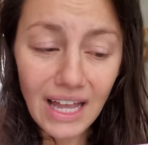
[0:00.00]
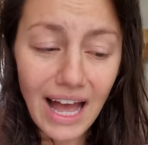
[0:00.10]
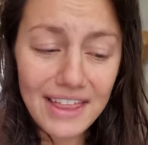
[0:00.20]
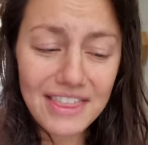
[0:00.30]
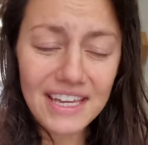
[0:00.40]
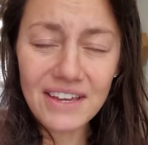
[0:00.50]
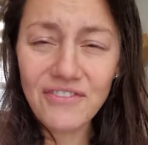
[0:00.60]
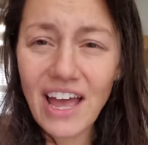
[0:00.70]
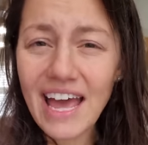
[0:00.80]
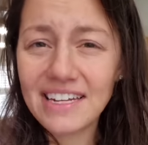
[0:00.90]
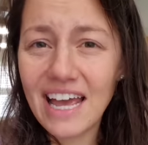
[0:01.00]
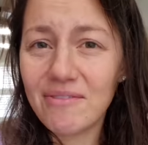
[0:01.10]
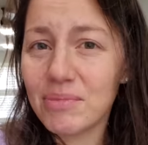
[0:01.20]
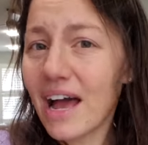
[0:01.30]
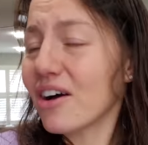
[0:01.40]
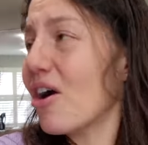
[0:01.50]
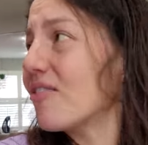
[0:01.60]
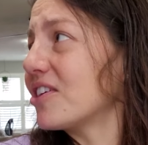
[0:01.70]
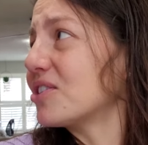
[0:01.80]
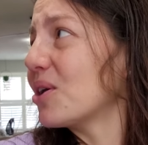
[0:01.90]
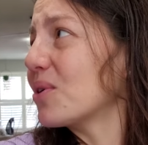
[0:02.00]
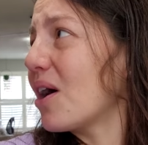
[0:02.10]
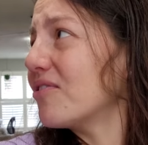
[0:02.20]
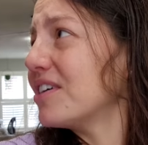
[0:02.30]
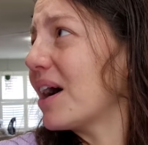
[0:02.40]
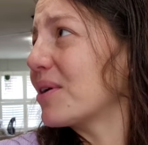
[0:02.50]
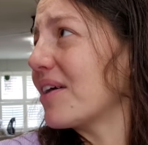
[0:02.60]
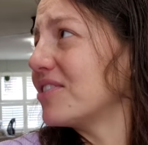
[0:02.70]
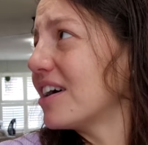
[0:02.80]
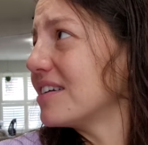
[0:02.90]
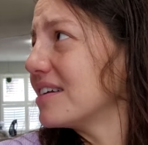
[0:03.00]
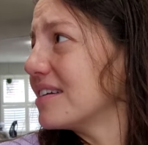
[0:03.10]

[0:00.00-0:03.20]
I think if I had to have black coffee or no coffee, I would have none.